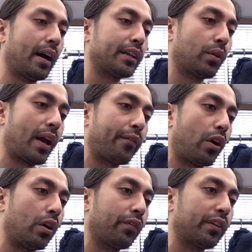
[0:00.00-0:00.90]
I don't have
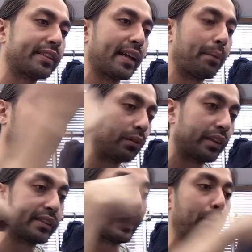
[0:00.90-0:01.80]
all of the sample,
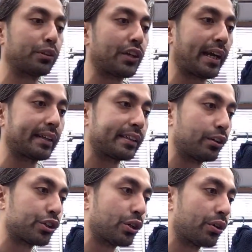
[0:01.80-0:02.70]
the sample jackets here
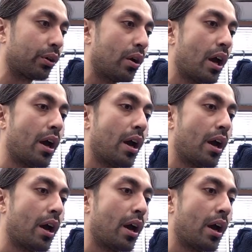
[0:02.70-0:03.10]
to show you,